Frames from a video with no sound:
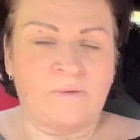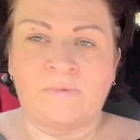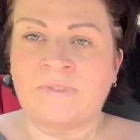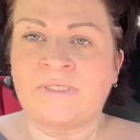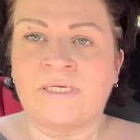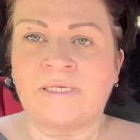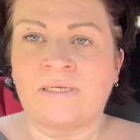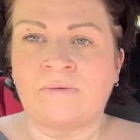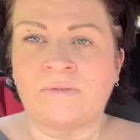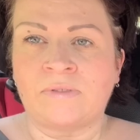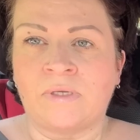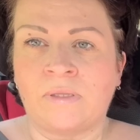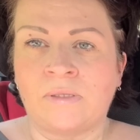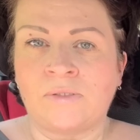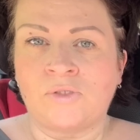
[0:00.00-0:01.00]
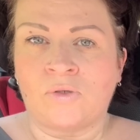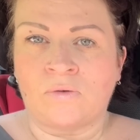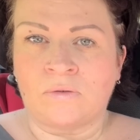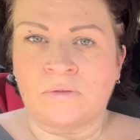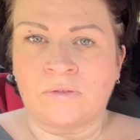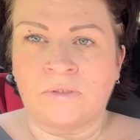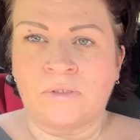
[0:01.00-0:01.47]
We're sitting outside the
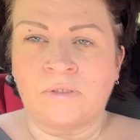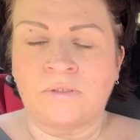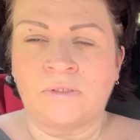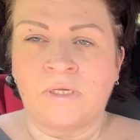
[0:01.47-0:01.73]
doctor's.